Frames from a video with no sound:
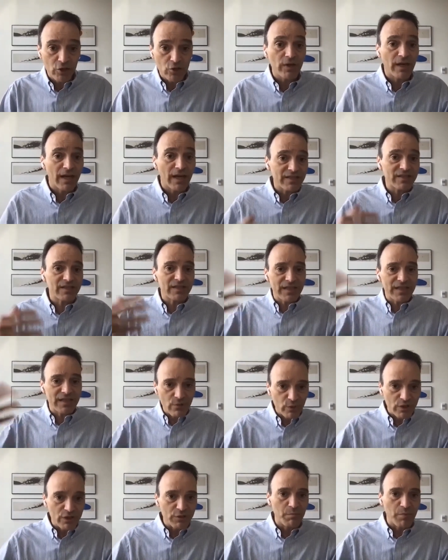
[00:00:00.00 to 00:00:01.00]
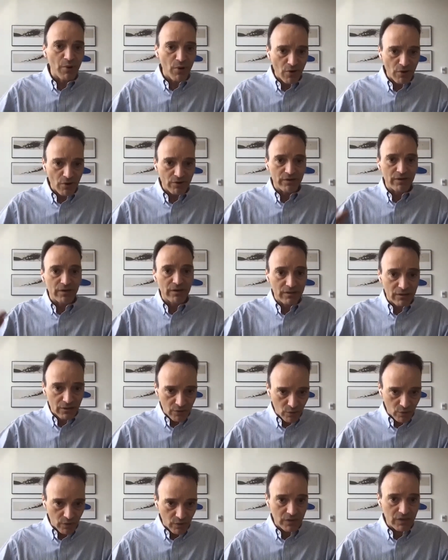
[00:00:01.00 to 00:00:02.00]
you can still respond
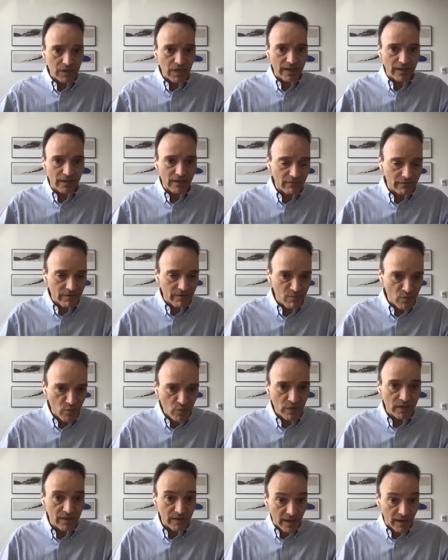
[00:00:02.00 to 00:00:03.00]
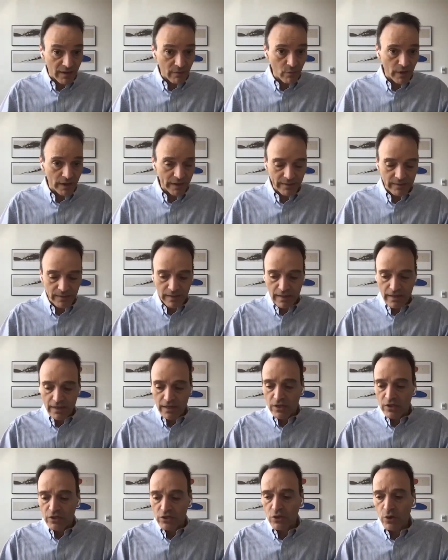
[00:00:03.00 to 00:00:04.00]
to the cycle of the moon in that way.
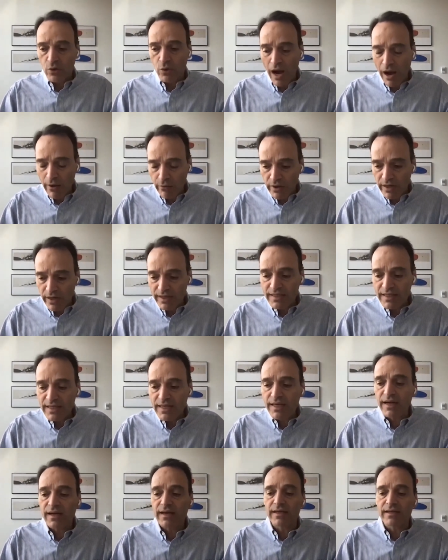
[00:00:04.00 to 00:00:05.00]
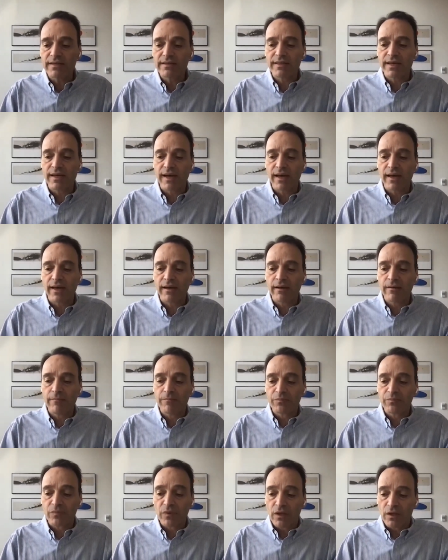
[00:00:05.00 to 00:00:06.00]
So our idea is that
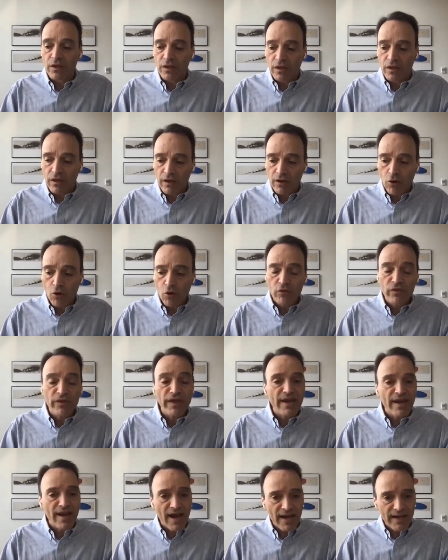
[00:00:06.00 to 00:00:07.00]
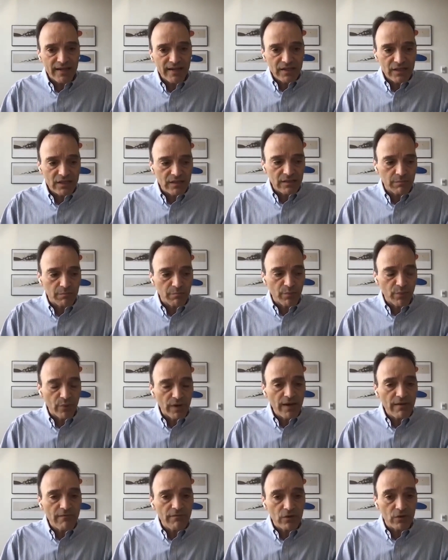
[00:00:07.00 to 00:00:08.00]
on the nights
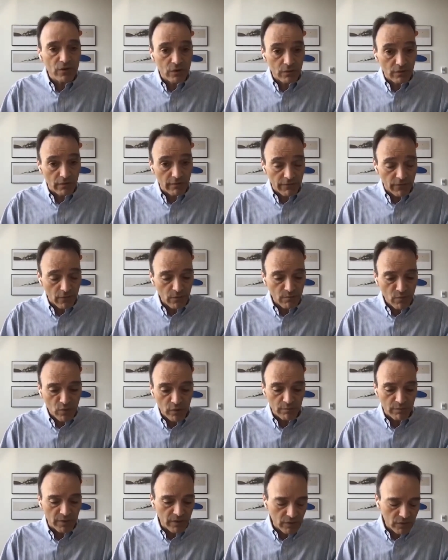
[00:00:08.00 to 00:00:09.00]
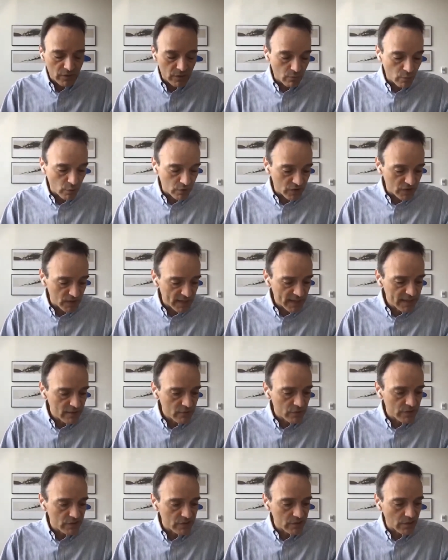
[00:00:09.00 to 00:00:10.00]
previous to the full moon, because what's
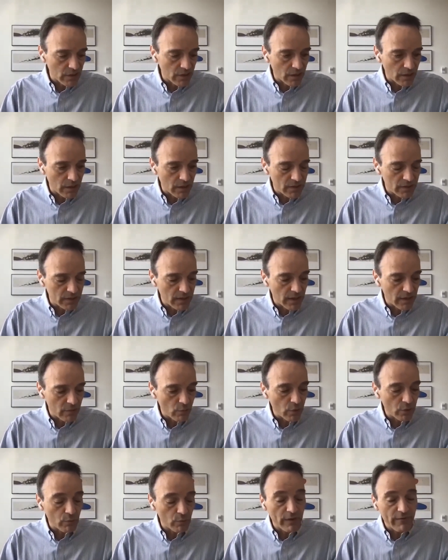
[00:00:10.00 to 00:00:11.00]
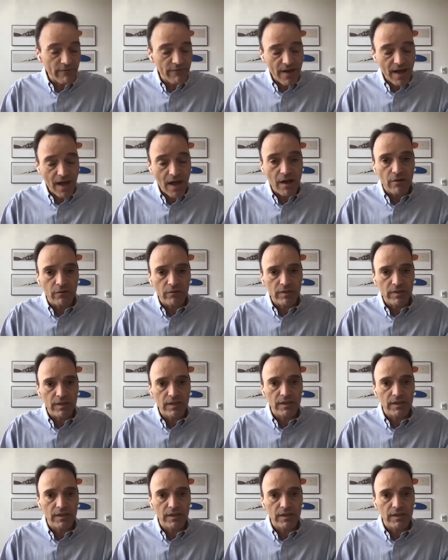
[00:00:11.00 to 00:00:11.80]
interesting is that what we found